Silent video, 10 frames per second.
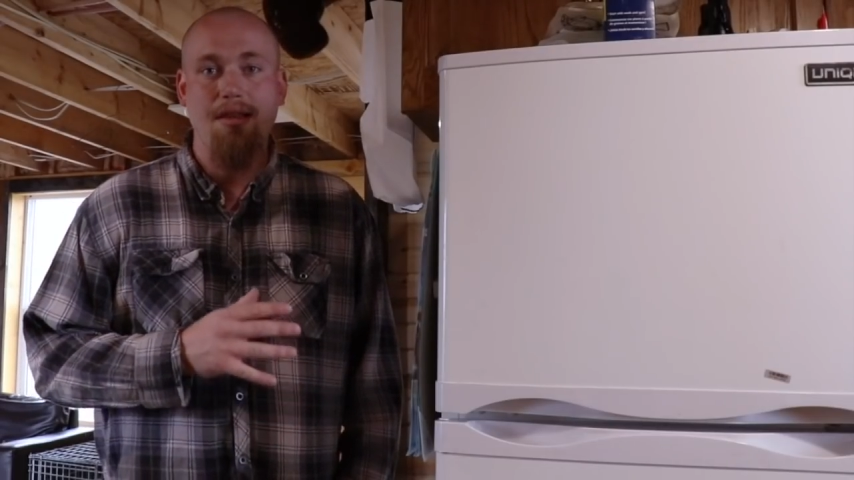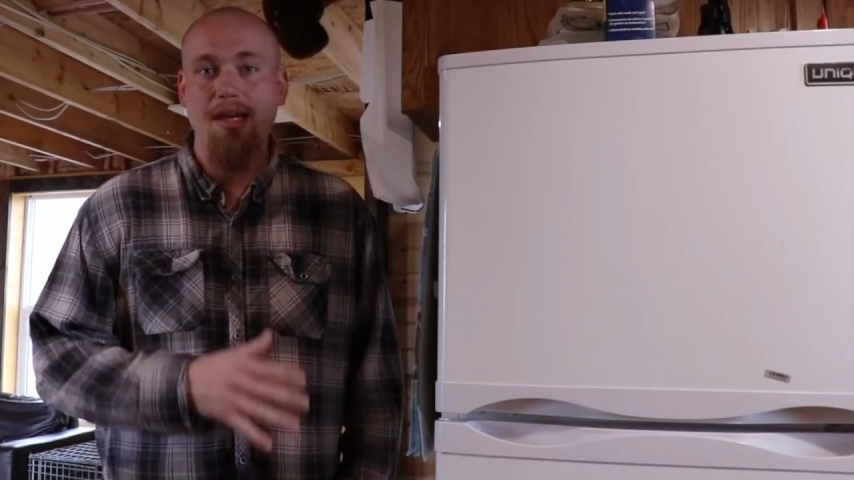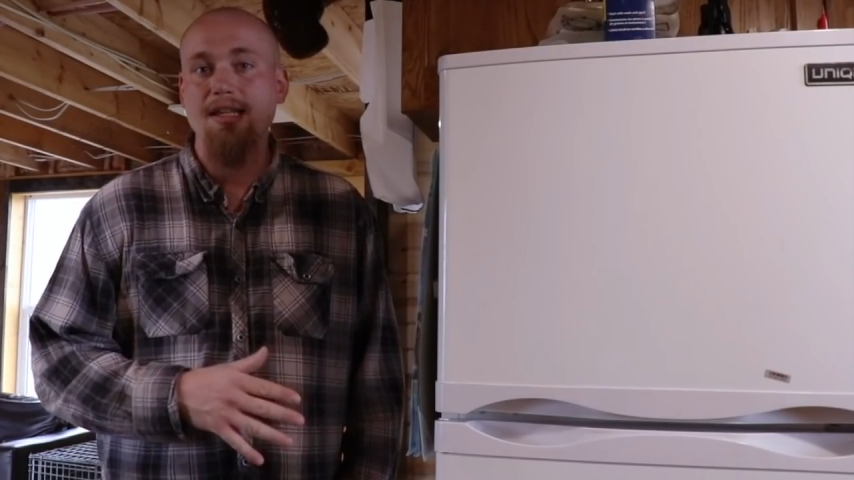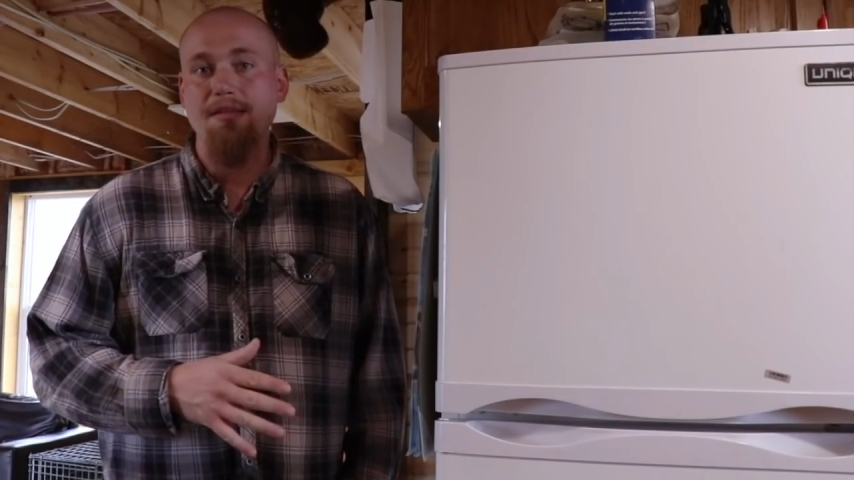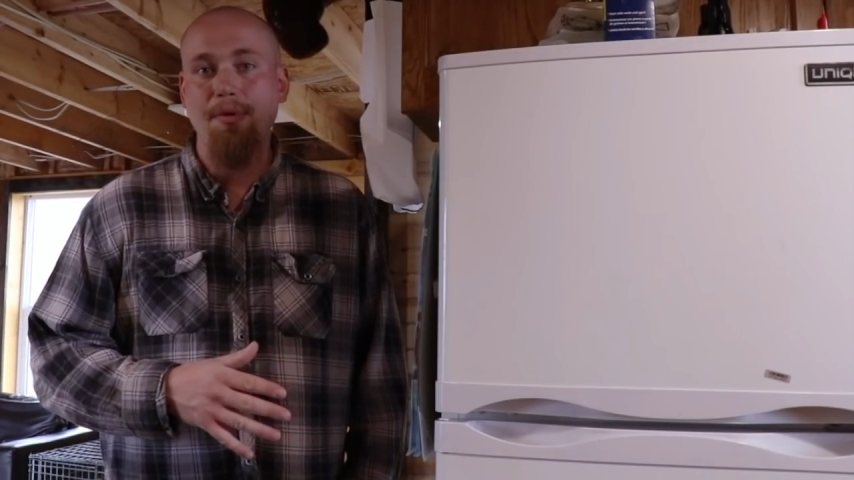
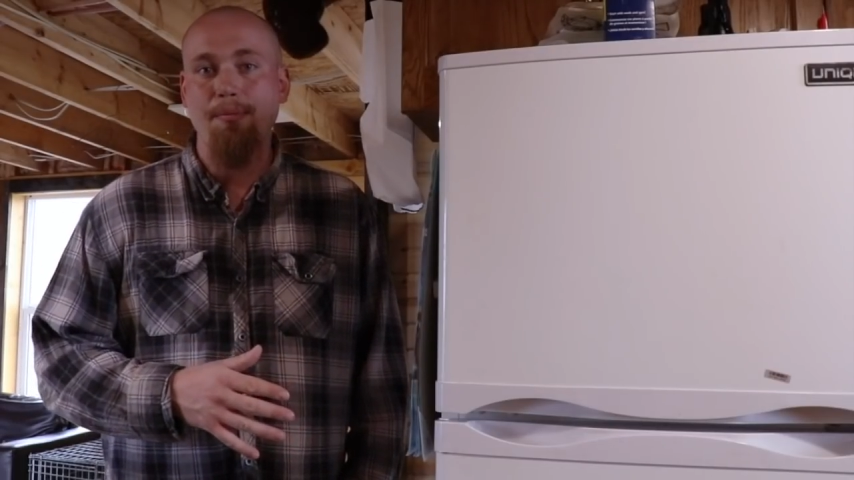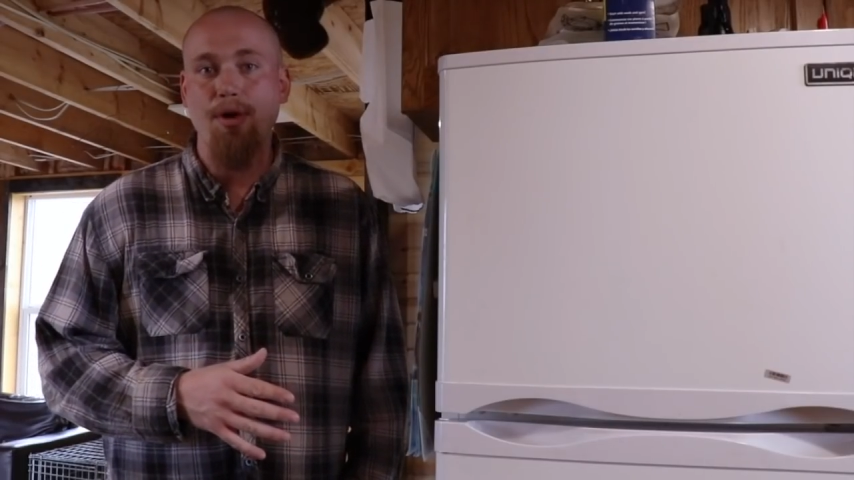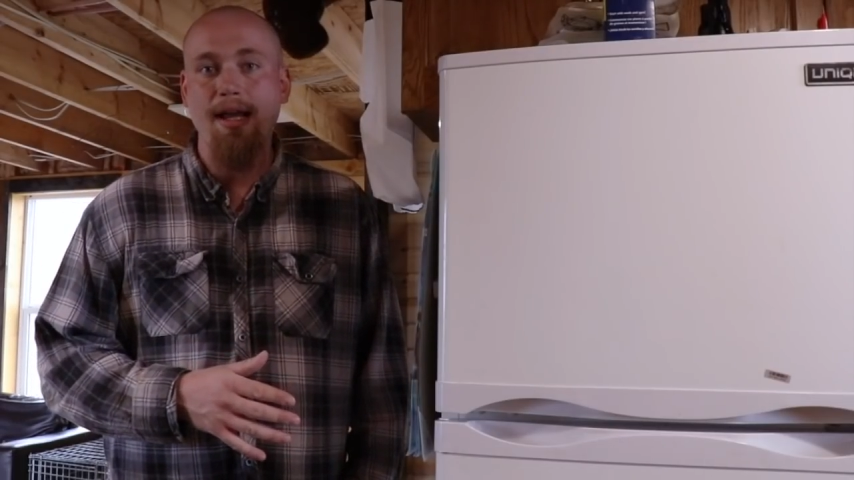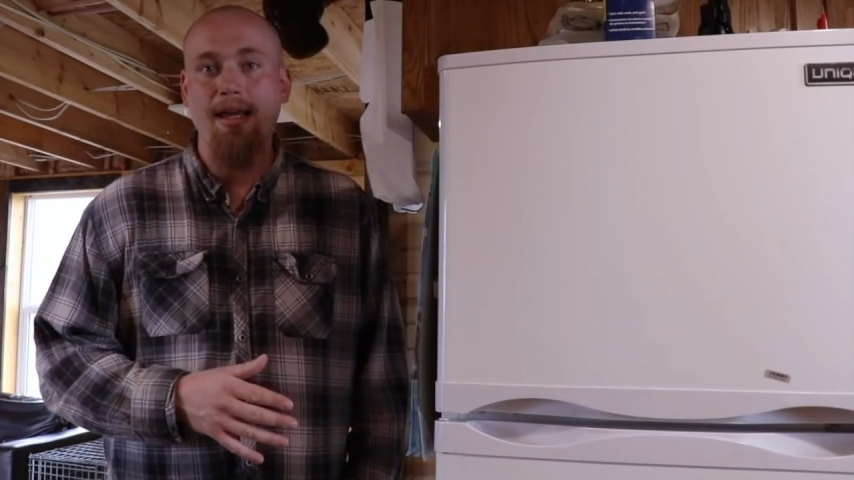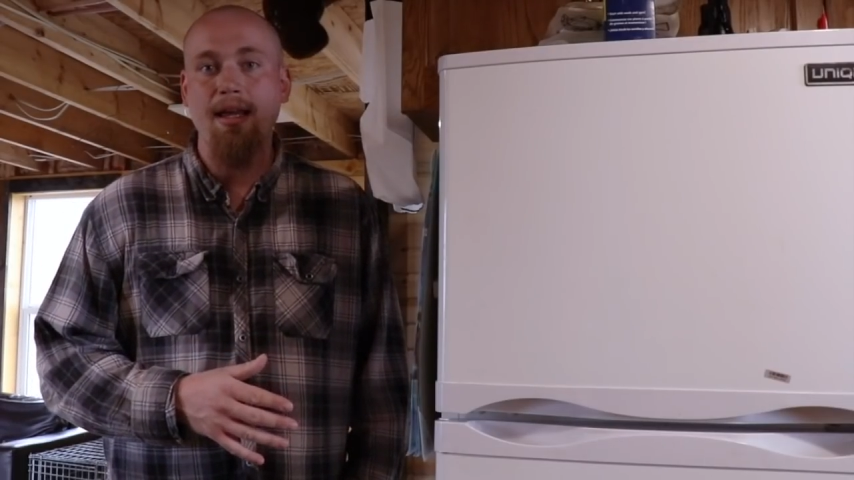things have been
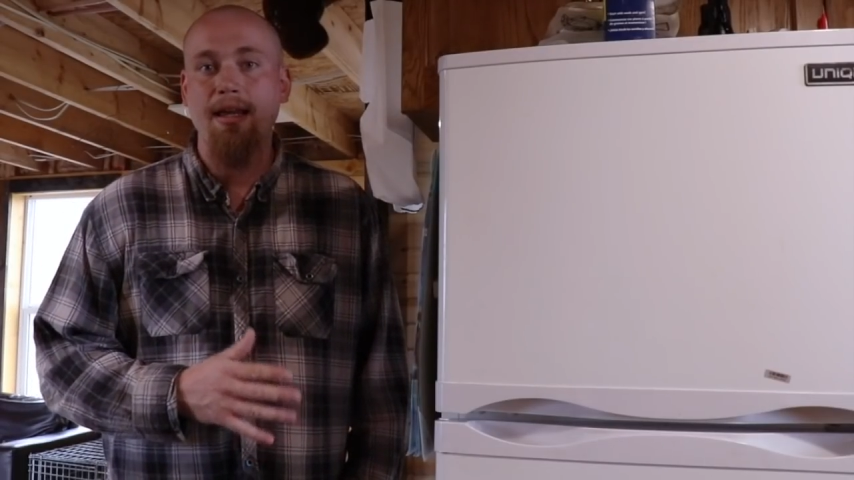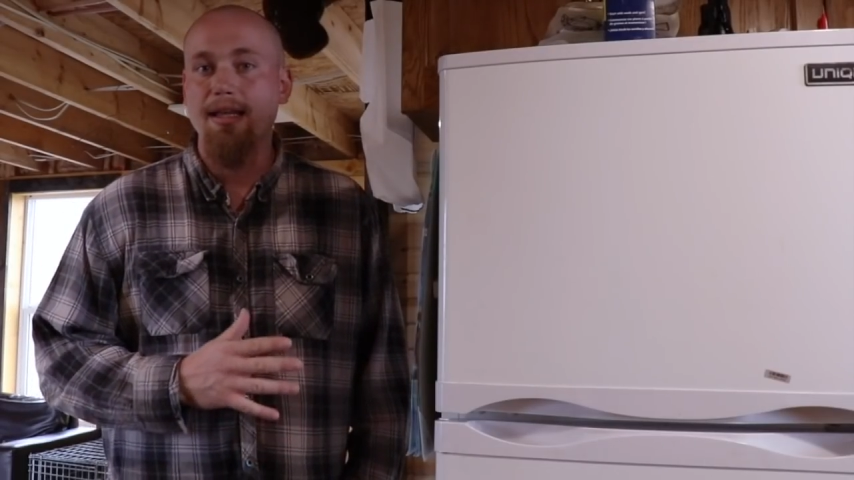breaking,